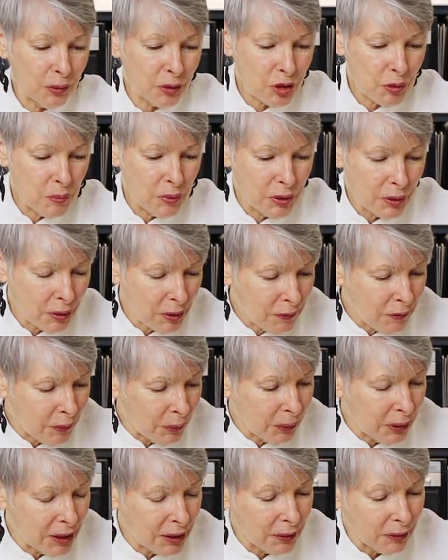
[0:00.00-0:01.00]
those
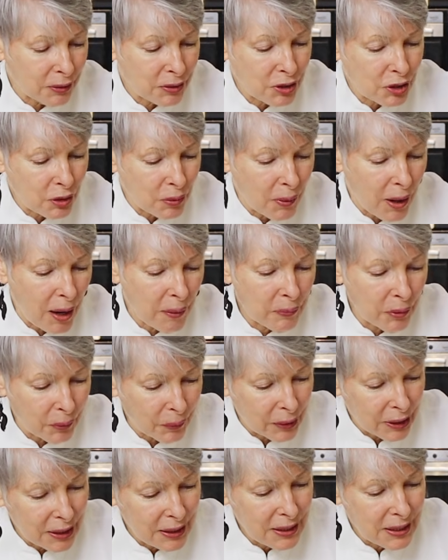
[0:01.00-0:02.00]
beautiful little
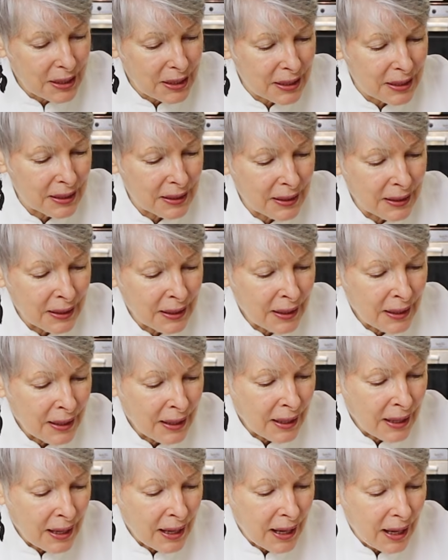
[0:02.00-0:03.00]
strawberries.
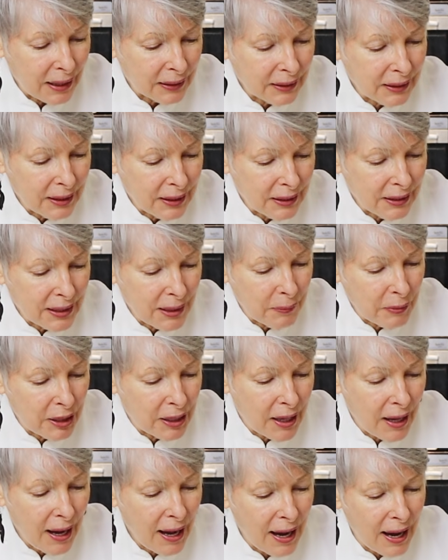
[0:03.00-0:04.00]
I'll cut them
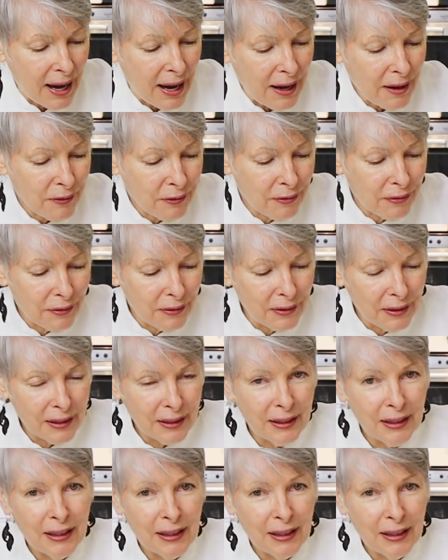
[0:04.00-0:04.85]
in half